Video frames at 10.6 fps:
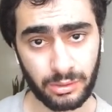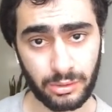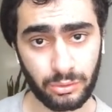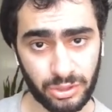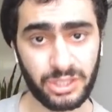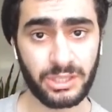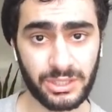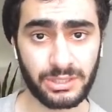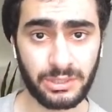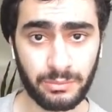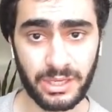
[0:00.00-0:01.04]

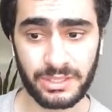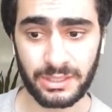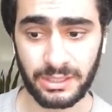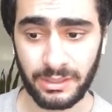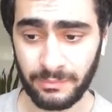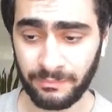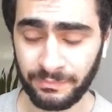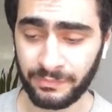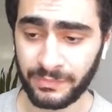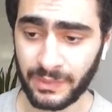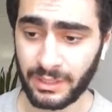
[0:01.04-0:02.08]
shits, basically,
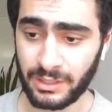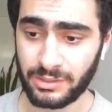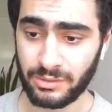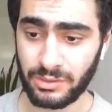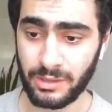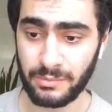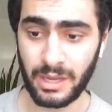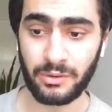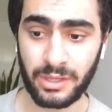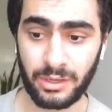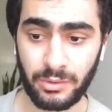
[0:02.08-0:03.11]
to them, how
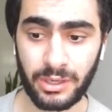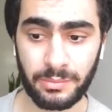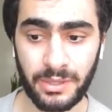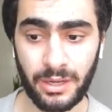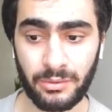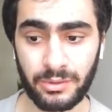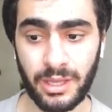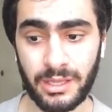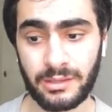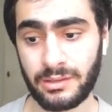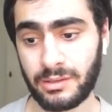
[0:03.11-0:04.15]
they're growing up now,
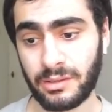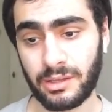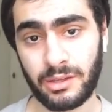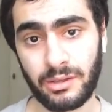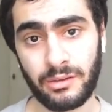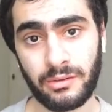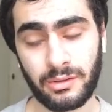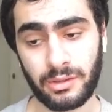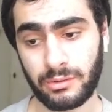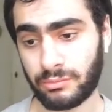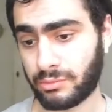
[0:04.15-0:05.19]
and
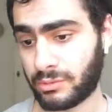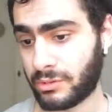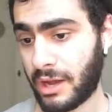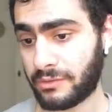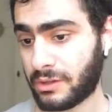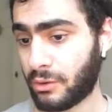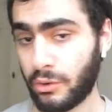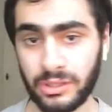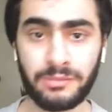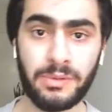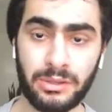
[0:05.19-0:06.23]
after all
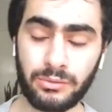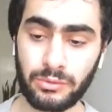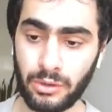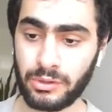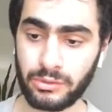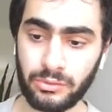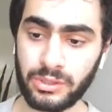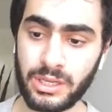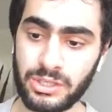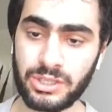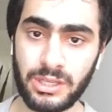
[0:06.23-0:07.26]
they've been through, going through all
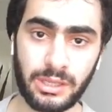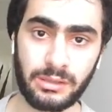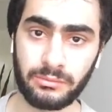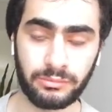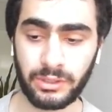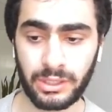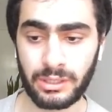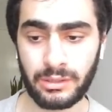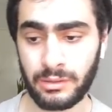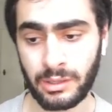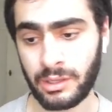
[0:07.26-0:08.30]
that shit, and
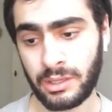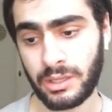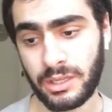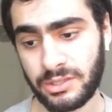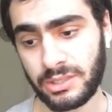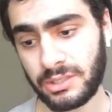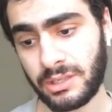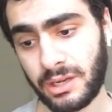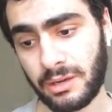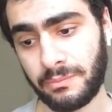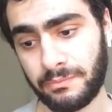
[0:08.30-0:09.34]
fucking, it's just,
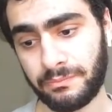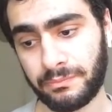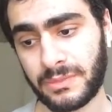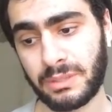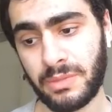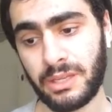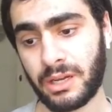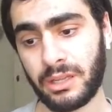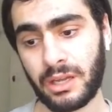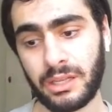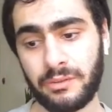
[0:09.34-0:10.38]
to me,
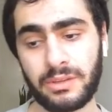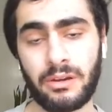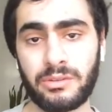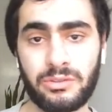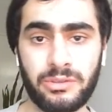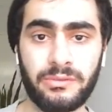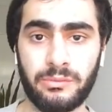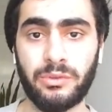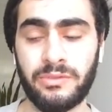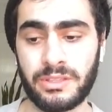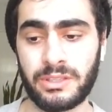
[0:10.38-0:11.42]
I love character-driven
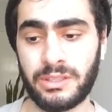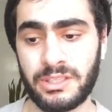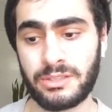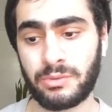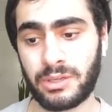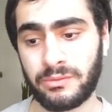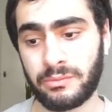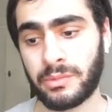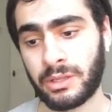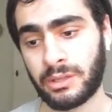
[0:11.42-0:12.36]
movies, and this is one of them.